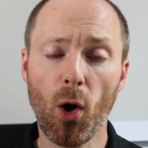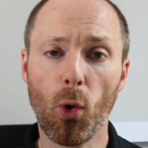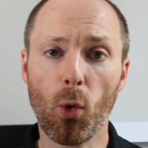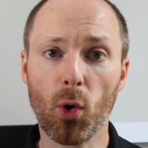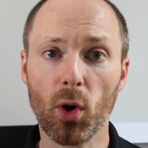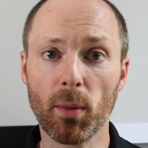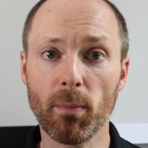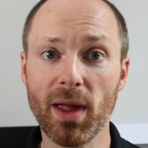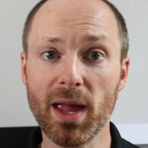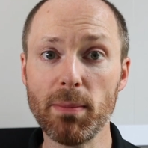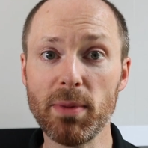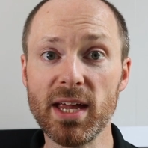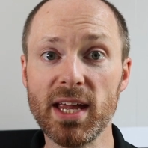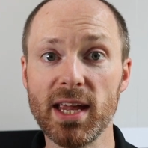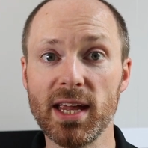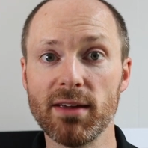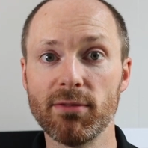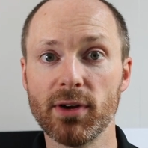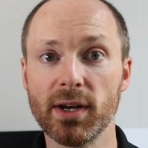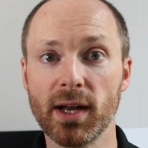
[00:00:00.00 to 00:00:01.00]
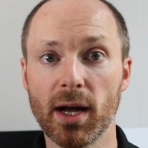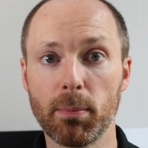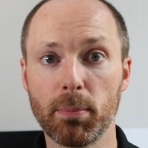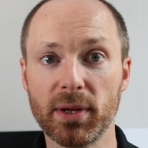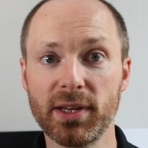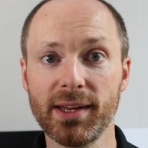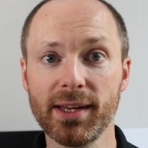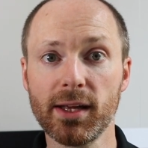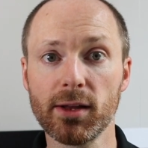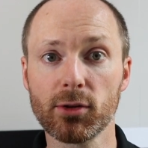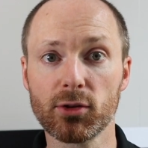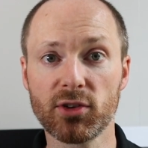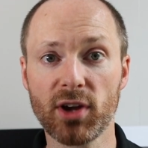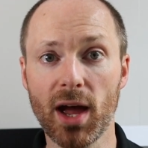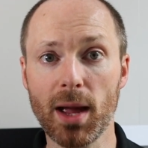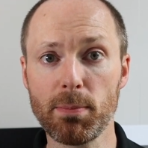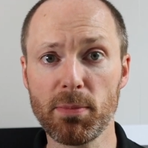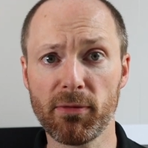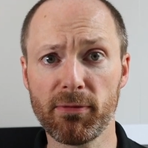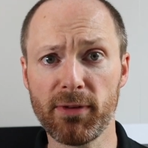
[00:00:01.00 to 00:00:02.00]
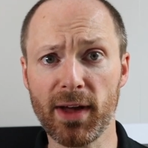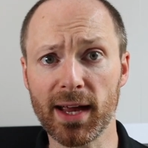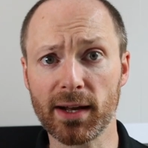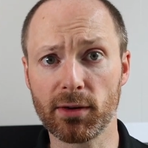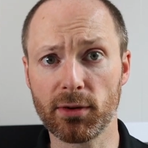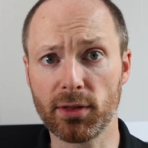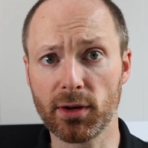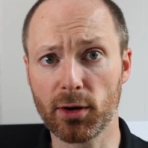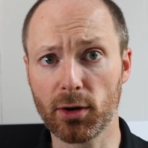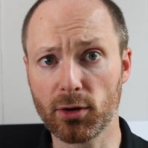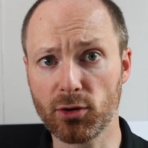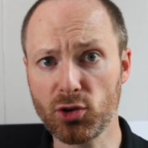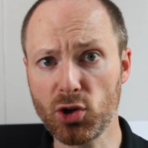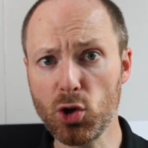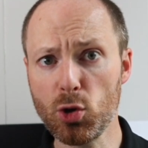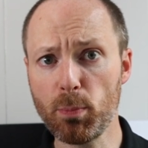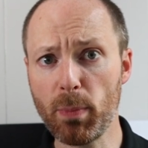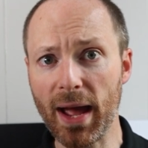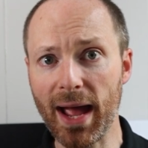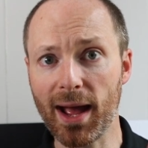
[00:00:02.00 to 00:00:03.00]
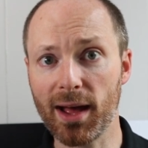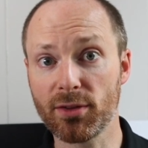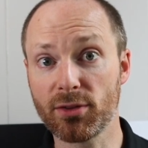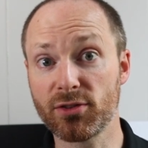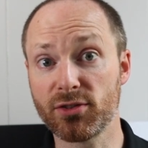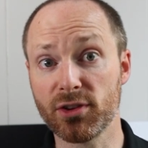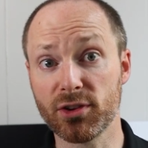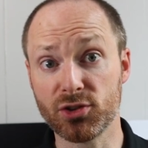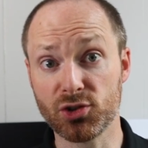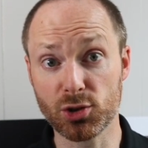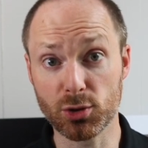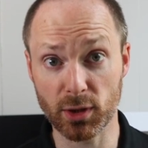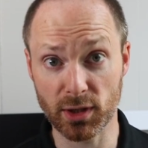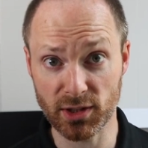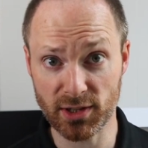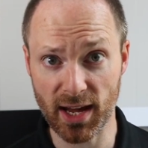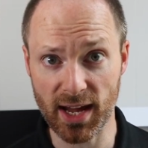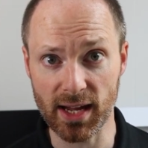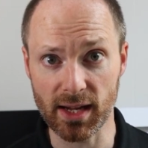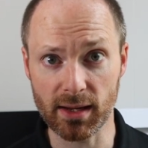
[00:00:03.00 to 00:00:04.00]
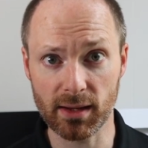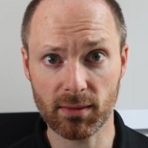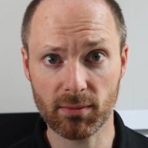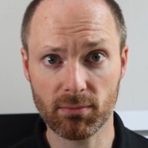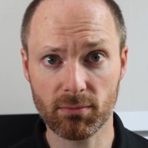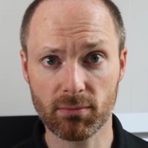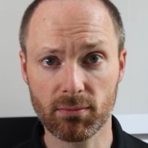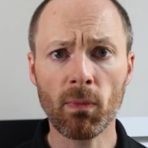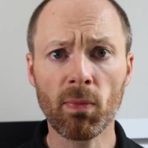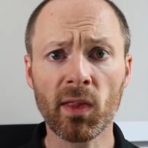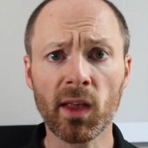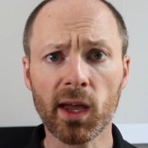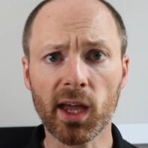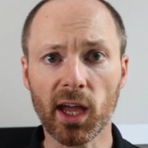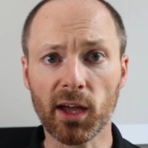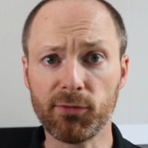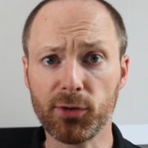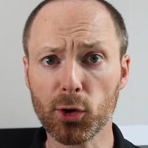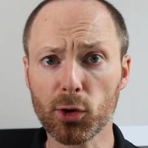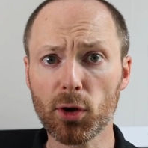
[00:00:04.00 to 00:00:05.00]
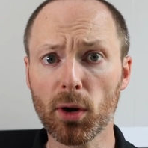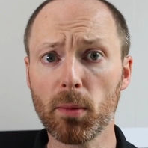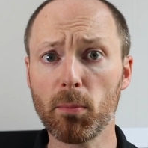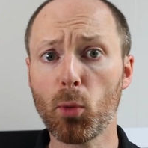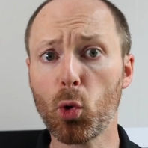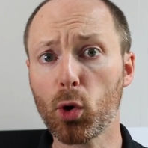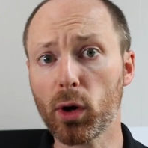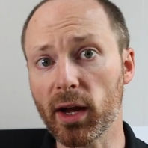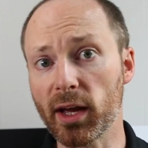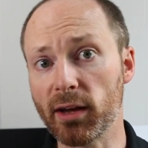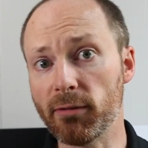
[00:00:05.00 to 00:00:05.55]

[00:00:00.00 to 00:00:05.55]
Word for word: or maybe even a particular type effect, there are two paths that you can take. If you're a more